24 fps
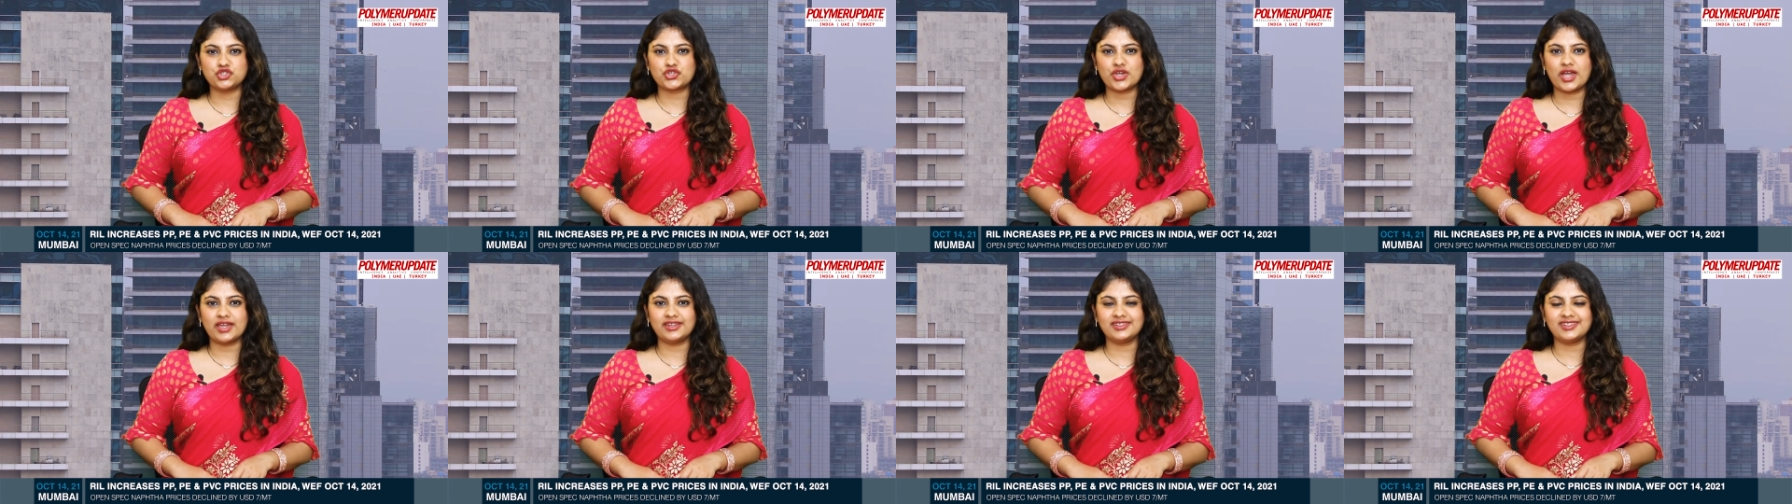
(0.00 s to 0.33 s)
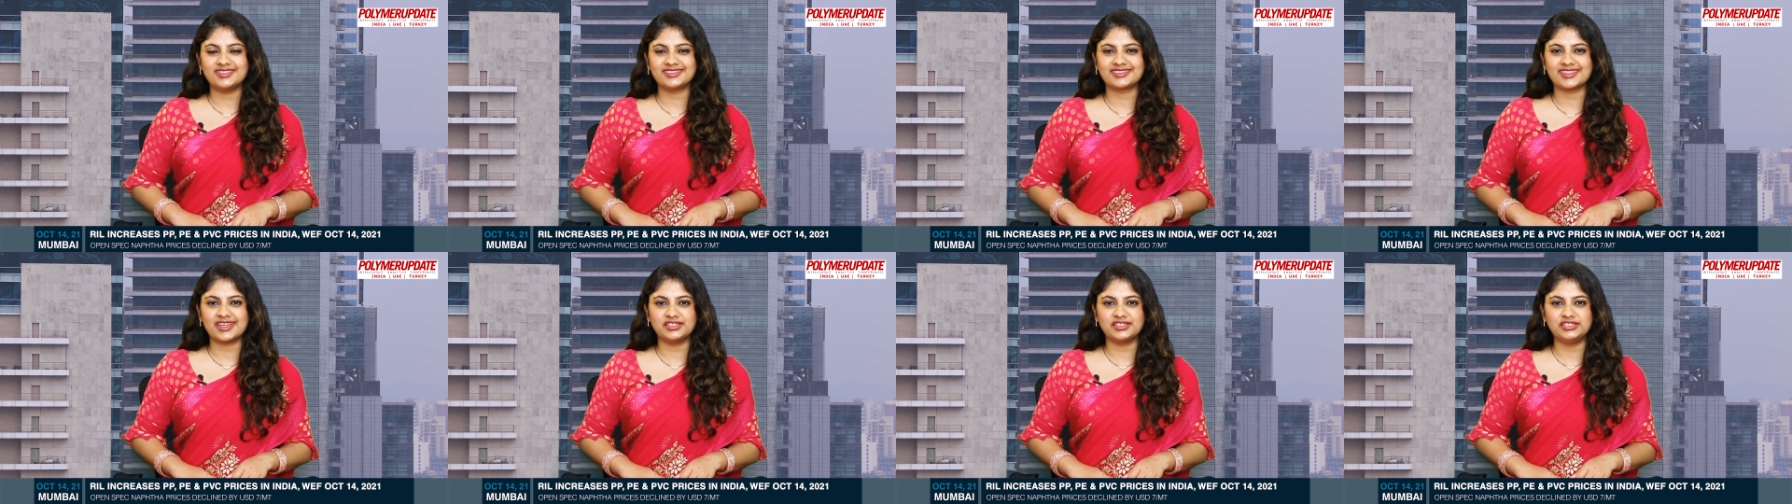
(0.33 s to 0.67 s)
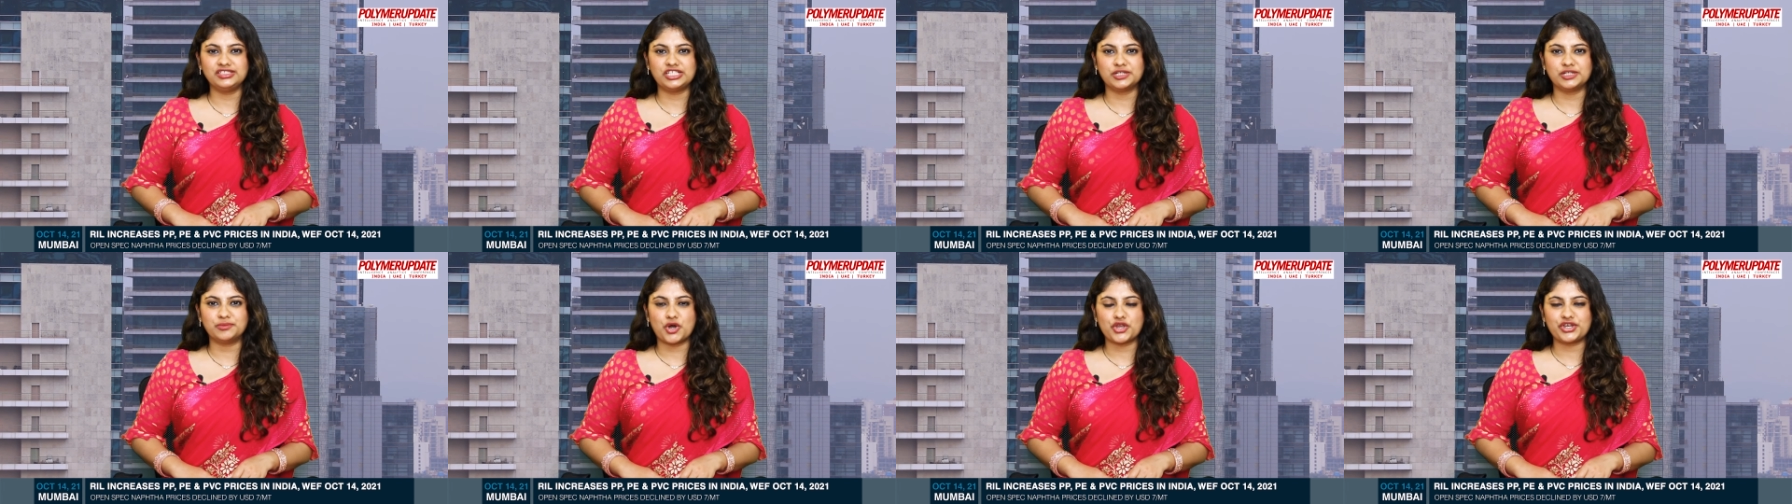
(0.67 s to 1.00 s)
China
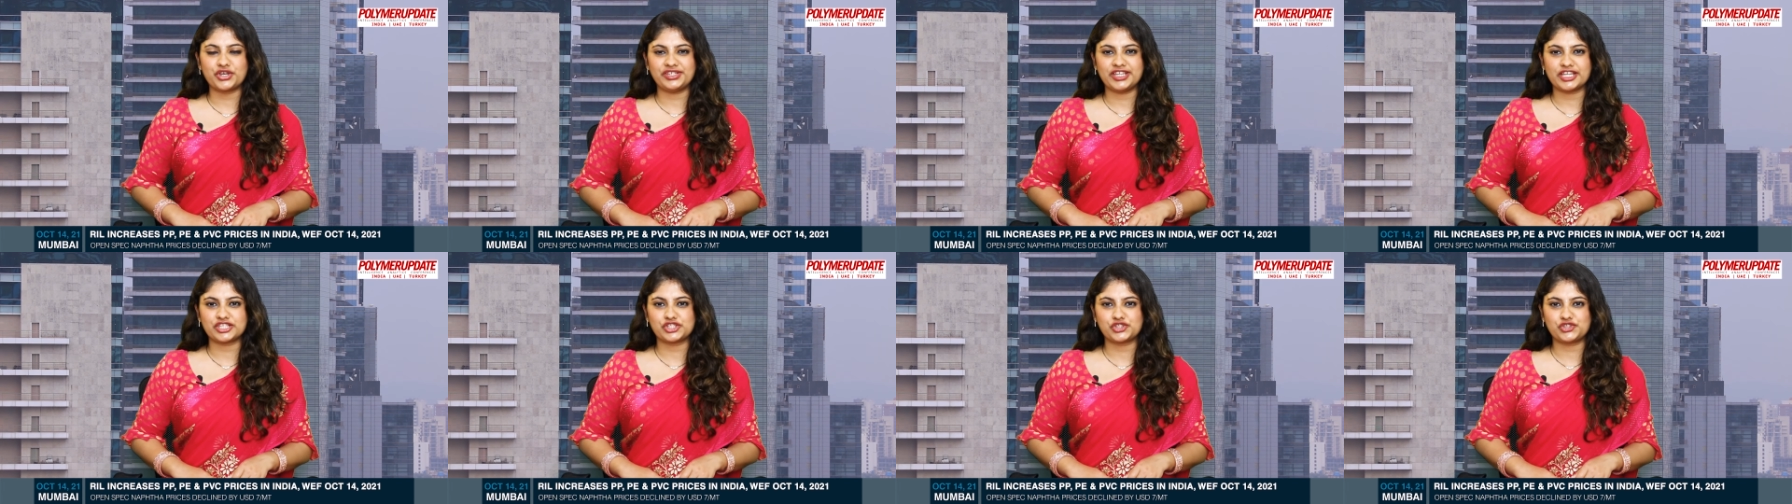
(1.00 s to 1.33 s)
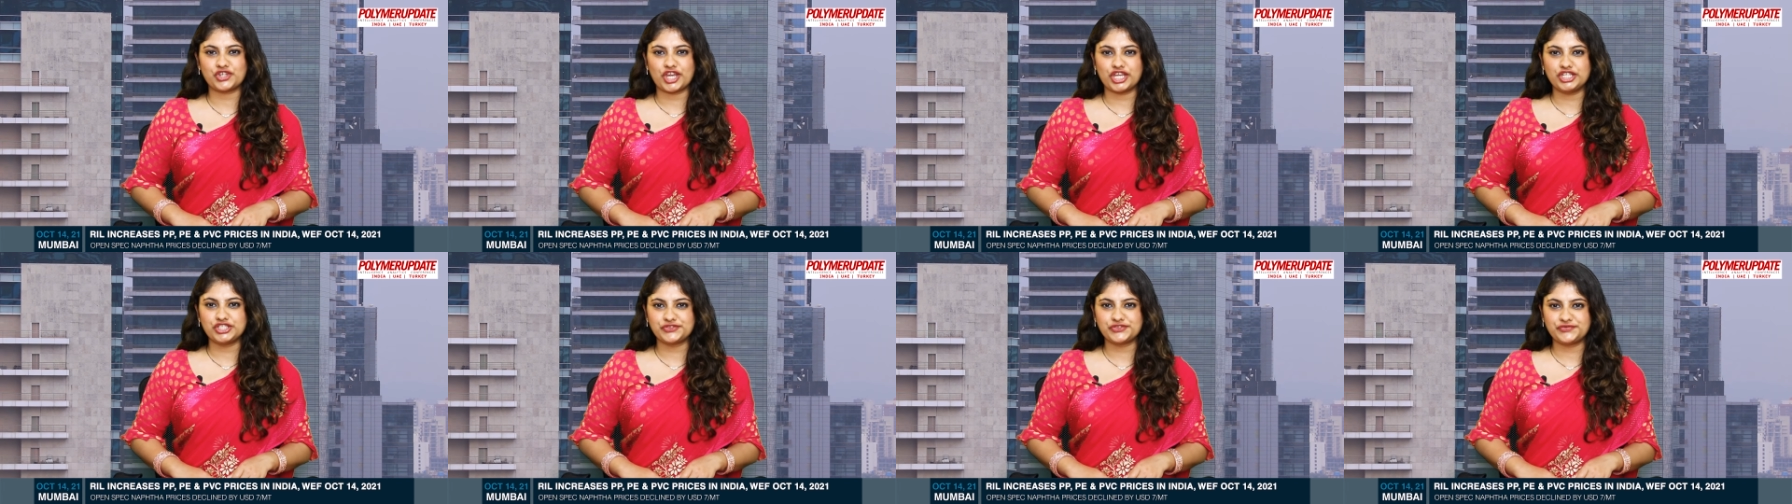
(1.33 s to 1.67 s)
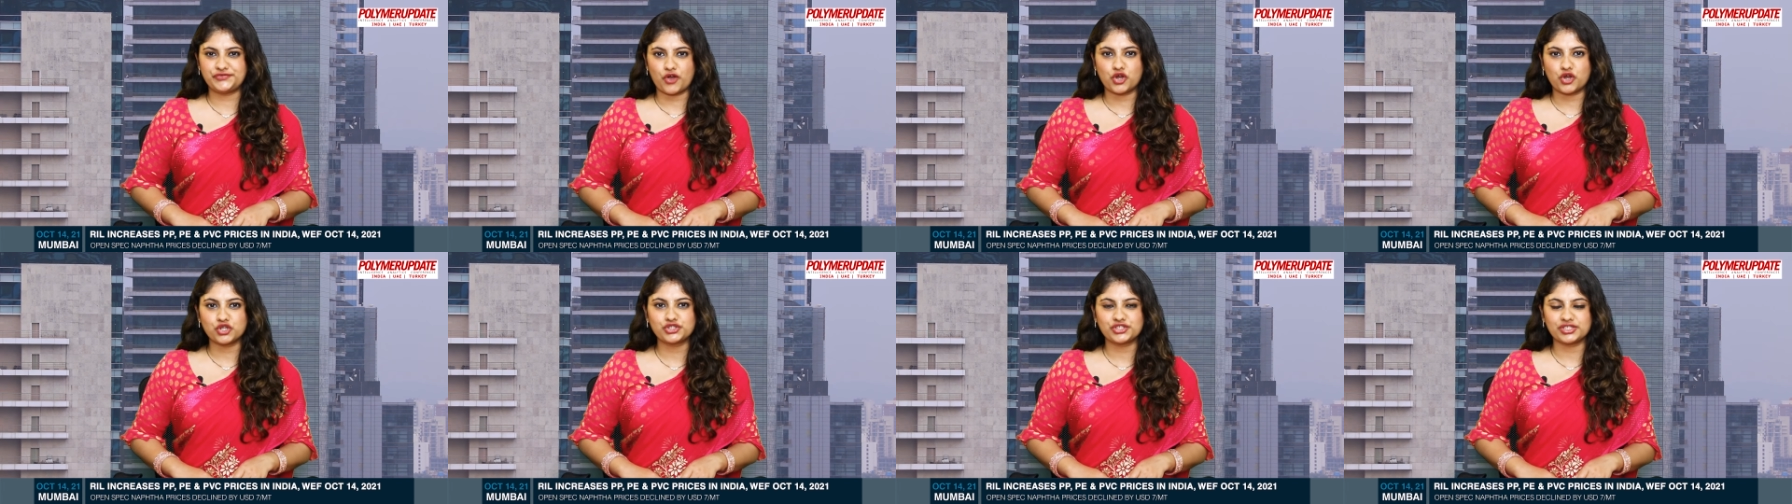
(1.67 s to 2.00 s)
Jilin Commodity Exchange
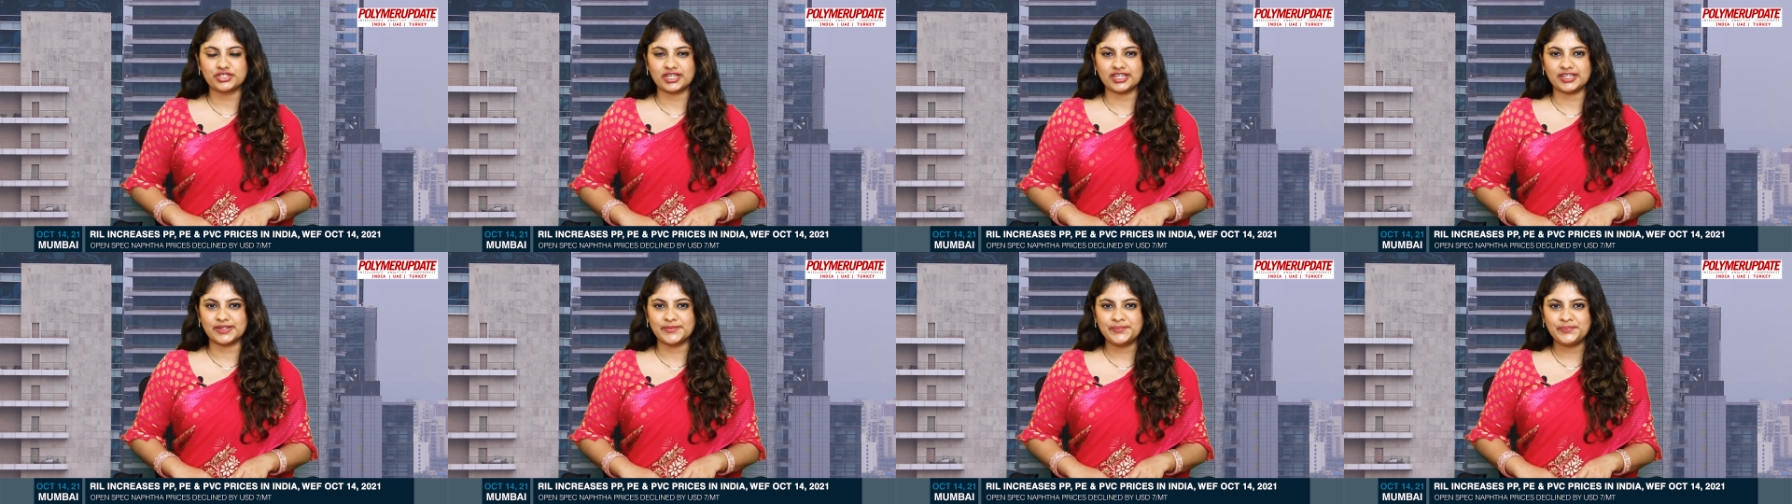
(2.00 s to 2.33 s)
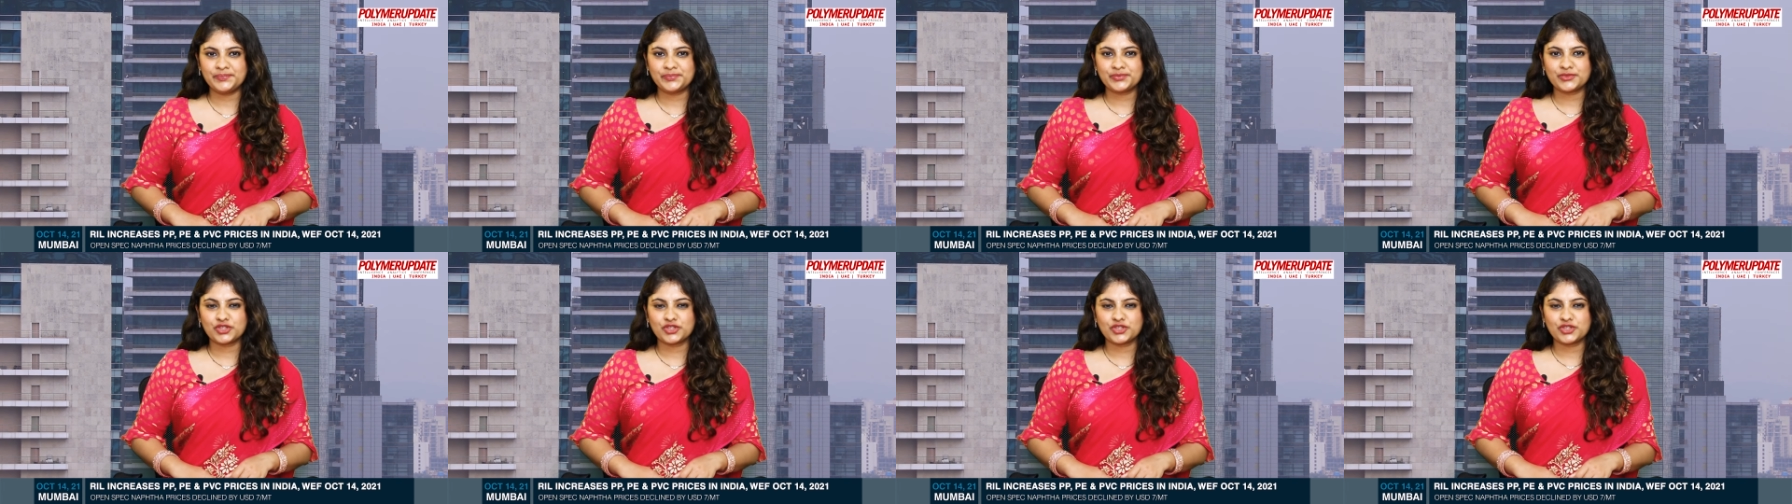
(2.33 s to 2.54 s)
for today.